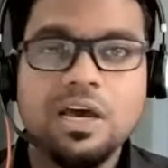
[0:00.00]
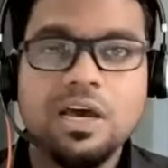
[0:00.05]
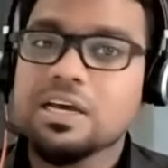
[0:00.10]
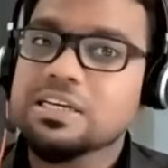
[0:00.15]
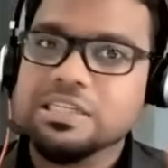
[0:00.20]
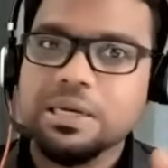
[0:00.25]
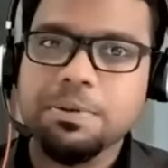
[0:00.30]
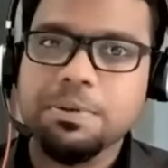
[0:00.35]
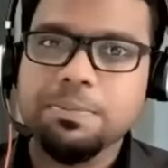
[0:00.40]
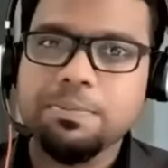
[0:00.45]

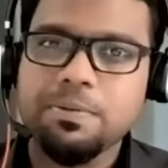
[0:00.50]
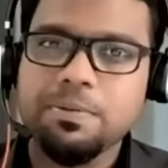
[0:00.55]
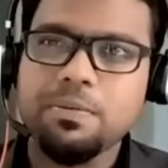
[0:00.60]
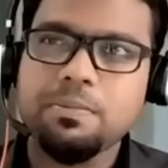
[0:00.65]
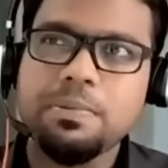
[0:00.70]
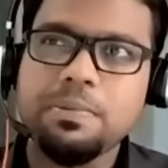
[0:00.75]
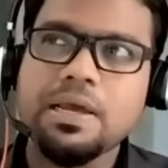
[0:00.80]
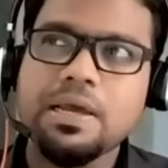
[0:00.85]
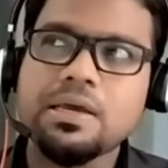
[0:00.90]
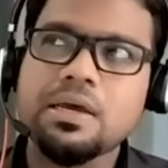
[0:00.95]
Some people will
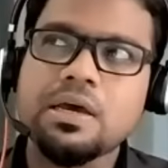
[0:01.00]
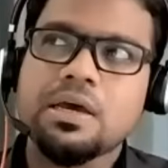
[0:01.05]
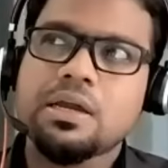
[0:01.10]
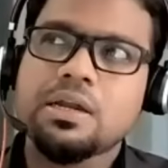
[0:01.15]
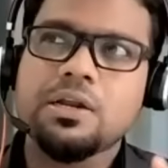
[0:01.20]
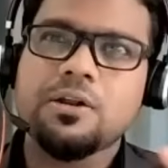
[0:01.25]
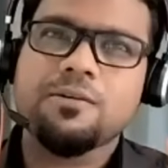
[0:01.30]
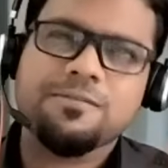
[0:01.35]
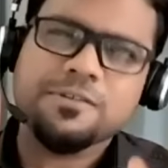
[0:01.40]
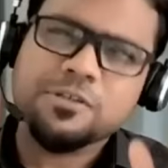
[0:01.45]
be like,
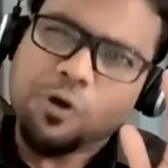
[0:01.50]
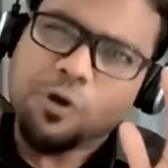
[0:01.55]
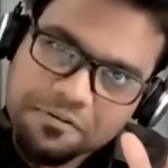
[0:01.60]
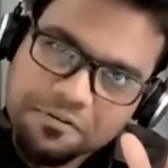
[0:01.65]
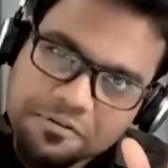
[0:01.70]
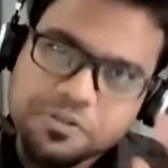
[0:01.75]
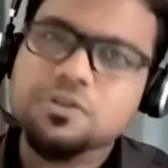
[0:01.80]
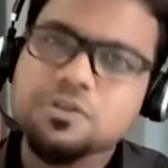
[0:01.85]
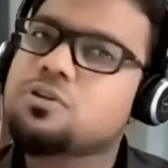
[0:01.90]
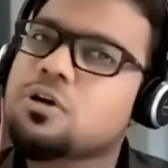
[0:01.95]
no,
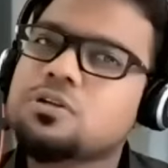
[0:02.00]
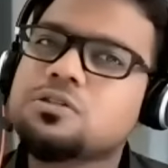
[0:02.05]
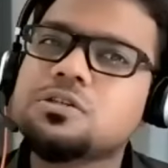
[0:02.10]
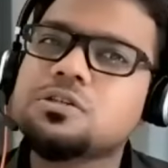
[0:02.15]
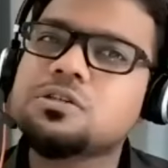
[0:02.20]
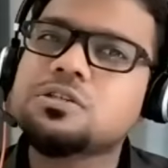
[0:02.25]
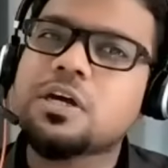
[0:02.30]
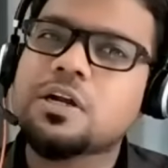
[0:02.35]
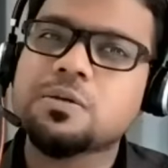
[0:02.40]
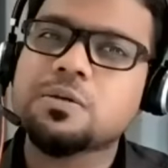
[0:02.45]
soft skills also
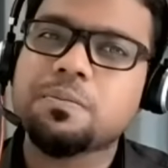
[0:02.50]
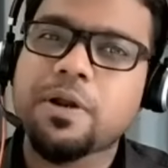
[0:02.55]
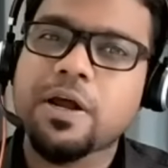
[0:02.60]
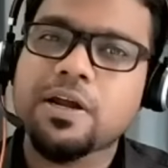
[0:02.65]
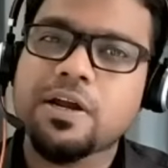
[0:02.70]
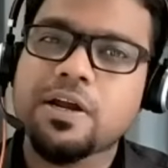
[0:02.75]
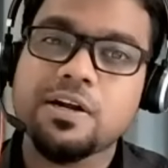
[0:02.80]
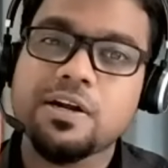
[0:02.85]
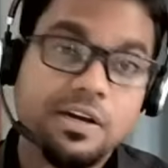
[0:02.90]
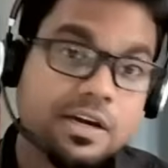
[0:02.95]
is another
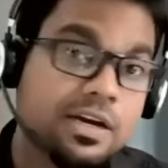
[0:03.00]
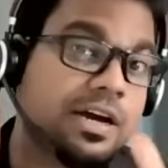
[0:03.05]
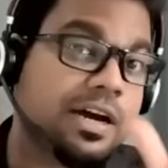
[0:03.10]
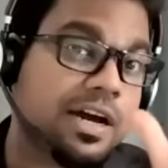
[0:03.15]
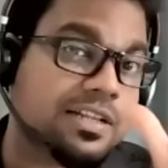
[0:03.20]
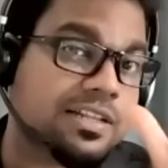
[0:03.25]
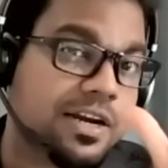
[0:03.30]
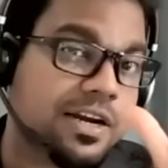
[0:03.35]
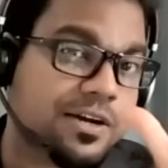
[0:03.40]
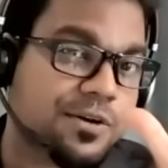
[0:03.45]
bracket.
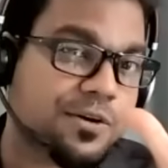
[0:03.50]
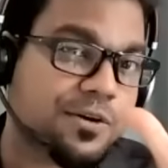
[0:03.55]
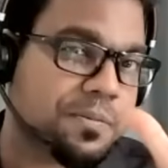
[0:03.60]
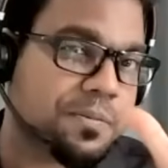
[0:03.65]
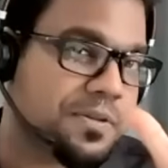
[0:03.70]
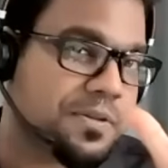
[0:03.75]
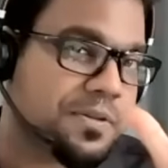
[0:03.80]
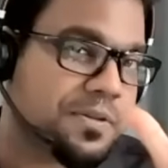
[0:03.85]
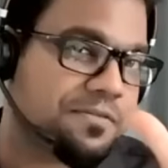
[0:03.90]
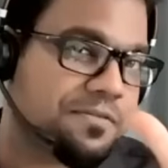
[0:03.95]
And that could be
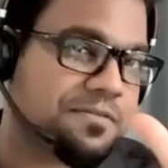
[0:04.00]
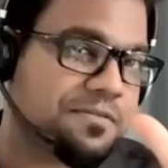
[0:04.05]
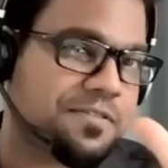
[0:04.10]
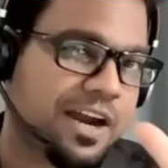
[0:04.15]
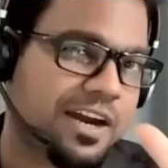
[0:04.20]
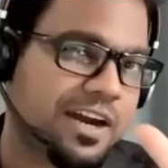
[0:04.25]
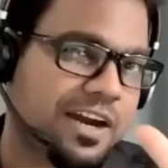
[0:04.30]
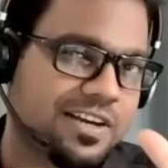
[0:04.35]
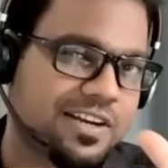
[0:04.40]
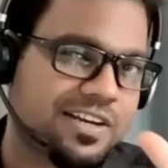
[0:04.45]
the 5th
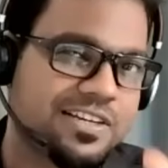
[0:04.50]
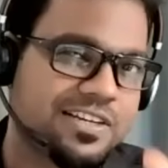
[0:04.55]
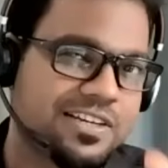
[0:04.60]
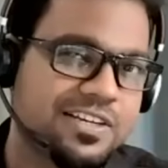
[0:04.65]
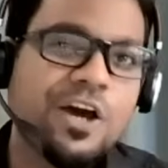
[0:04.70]
category.